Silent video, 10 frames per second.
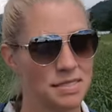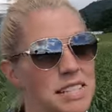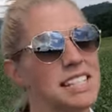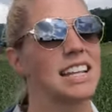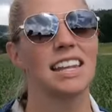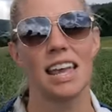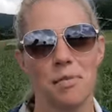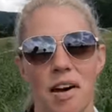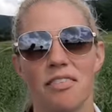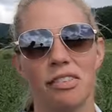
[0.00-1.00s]
The sun
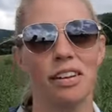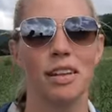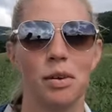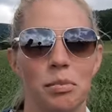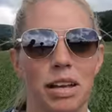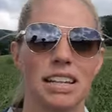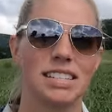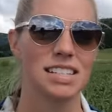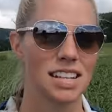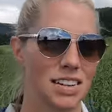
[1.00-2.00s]
came out for a little bit,
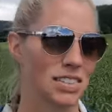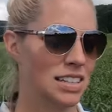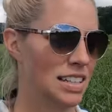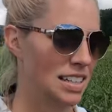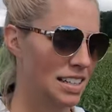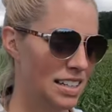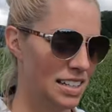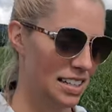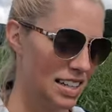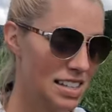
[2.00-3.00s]
so
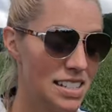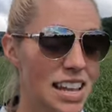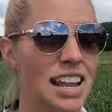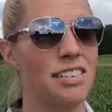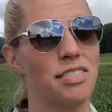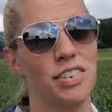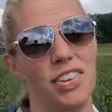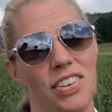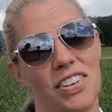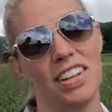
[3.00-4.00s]
it's late
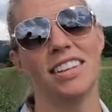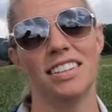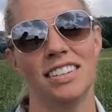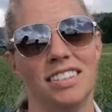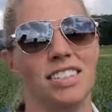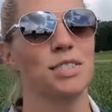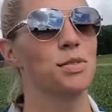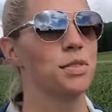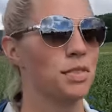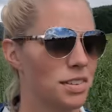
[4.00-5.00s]
afternoon. I just
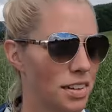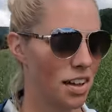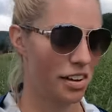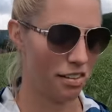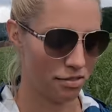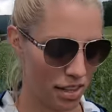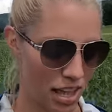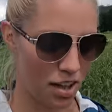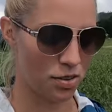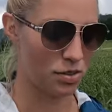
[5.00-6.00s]
got off the
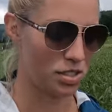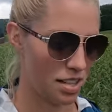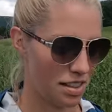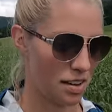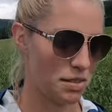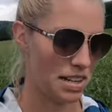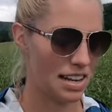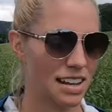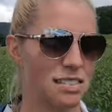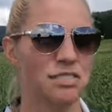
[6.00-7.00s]
couch and thought we'd
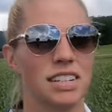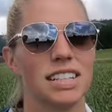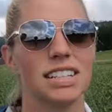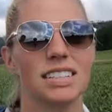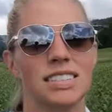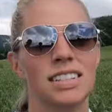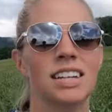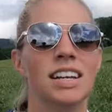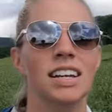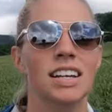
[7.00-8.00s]
get out for a little
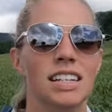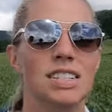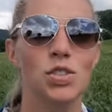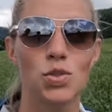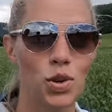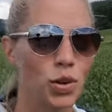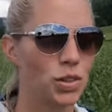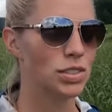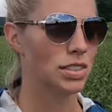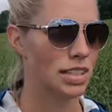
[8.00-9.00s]

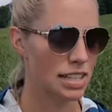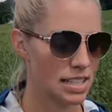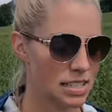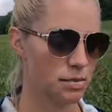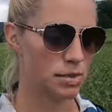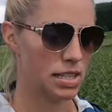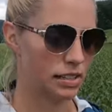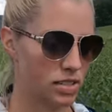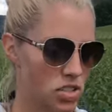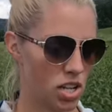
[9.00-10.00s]
stroll, get some
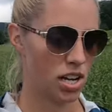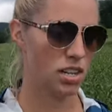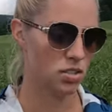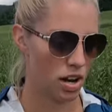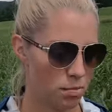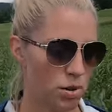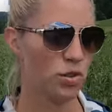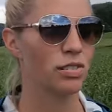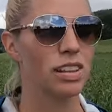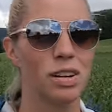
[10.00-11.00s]
sunshine, try to
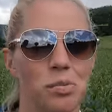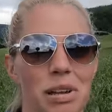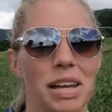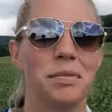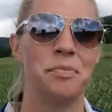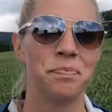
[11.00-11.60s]
move a little bit.